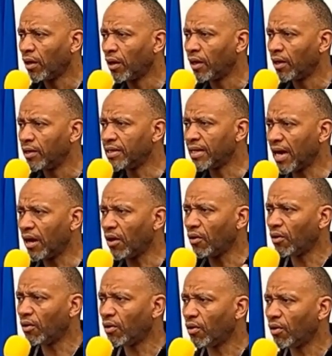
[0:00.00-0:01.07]
Now,
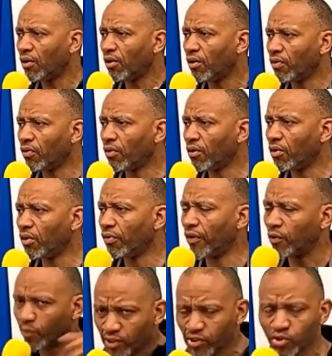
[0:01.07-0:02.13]
the
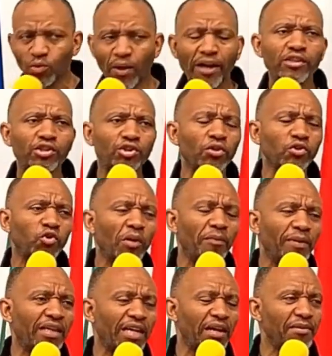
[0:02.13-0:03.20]
reason why Joshua
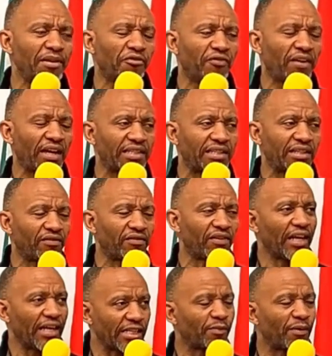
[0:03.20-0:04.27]
became effective
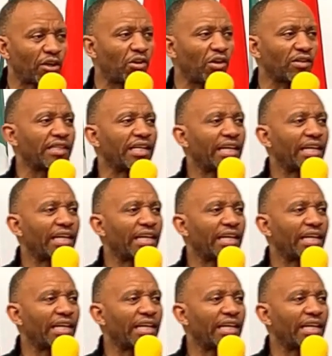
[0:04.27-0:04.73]
is because he